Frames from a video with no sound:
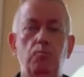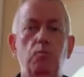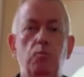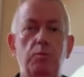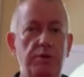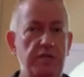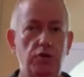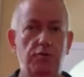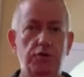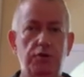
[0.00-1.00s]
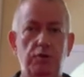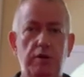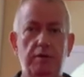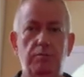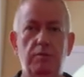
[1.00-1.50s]
When police officers do
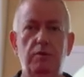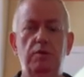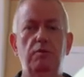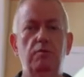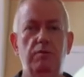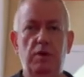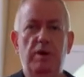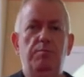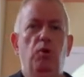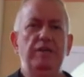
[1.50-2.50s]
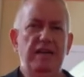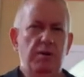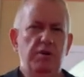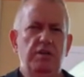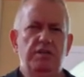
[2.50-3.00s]
it, they wear body
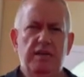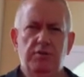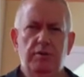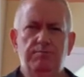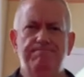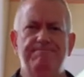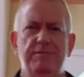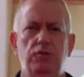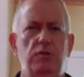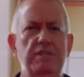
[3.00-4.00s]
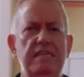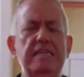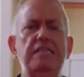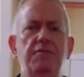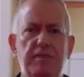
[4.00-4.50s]
armour, etc. So it's
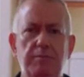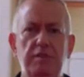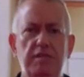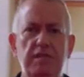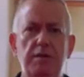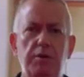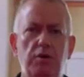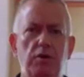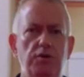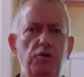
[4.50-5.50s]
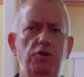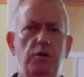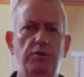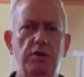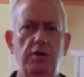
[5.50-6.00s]
easier for them to see, because usually
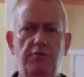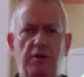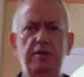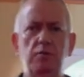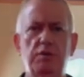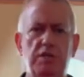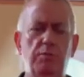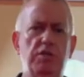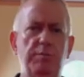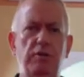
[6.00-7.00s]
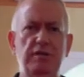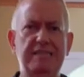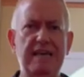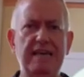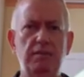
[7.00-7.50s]
when they're confronted with someone who's about to
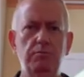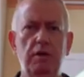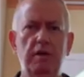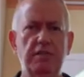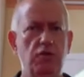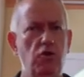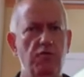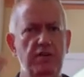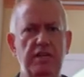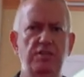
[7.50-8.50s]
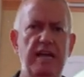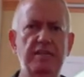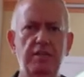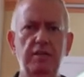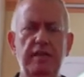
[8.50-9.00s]
attack them, as a confrontation
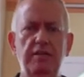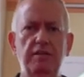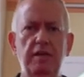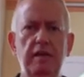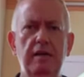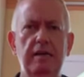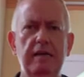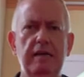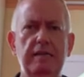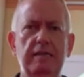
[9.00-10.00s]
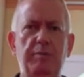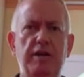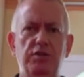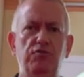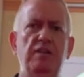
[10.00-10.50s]
escalates, the
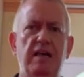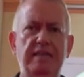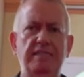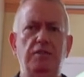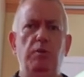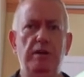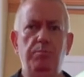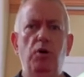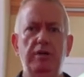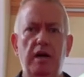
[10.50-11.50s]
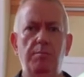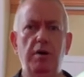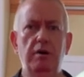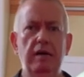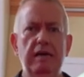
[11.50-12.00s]
person realises they're wearing body armour,
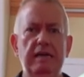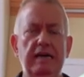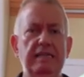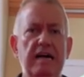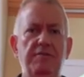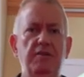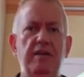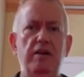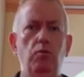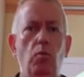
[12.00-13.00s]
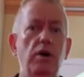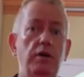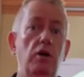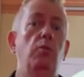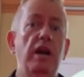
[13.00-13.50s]
and they have to then work
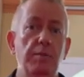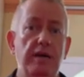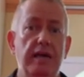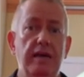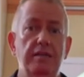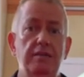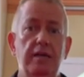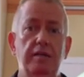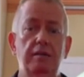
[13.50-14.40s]
out where am I going to hit instead.